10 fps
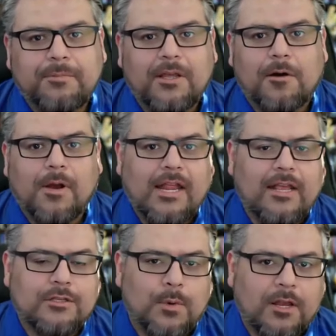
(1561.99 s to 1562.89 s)
already.
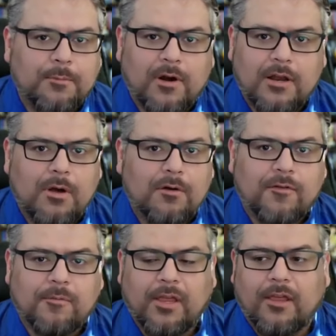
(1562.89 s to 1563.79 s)
It's working pretty well
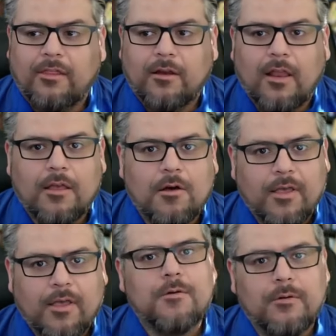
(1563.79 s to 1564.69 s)
for me." And they're like,
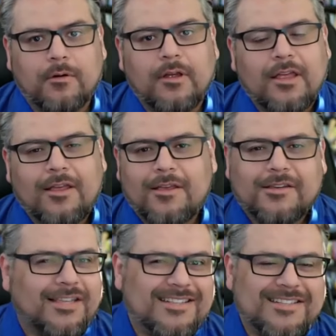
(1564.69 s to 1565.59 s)
"Okay, cool."
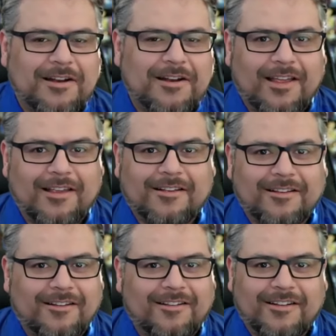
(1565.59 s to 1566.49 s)
See, it's not
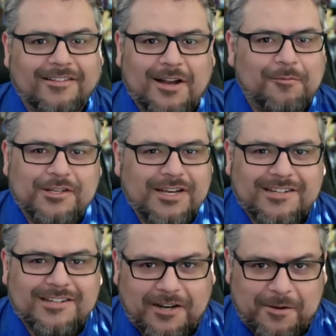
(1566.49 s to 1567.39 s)

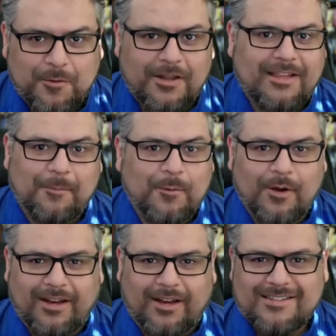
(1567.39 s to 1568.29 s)
rejection anymore at that
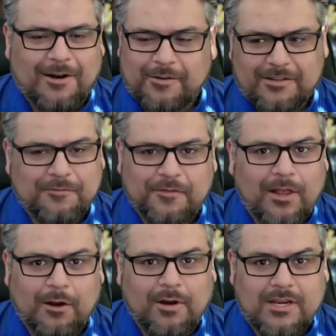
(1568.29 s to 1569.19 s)
point. It doesn't feel
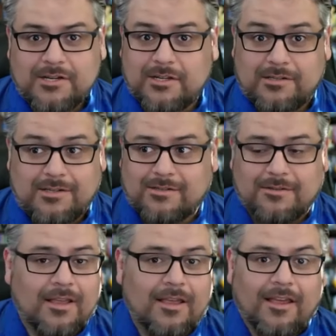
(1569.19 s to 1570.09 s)
like rejection. It's just,
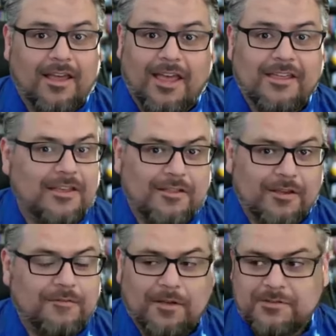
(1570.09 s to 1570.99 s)
hey,
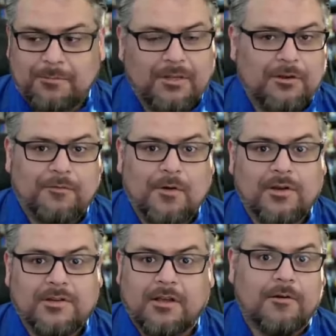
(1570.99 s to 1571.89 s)
they found something they're
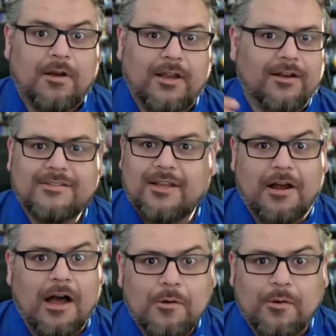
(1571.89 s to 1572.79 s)
focused on. Great. It's not
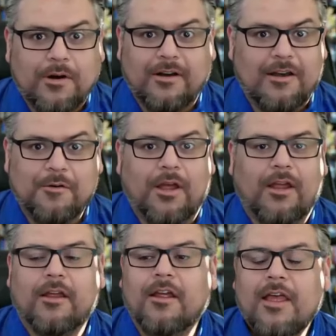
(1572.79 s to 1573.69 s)
awkward in any
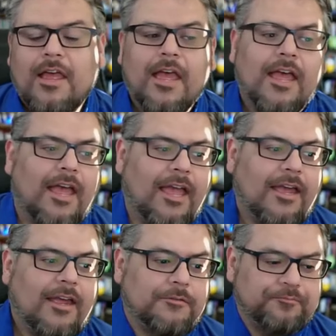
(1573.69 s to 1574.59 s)
way.
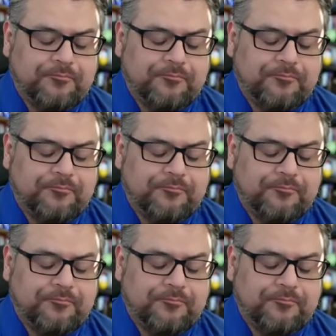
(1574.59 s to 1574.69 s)
And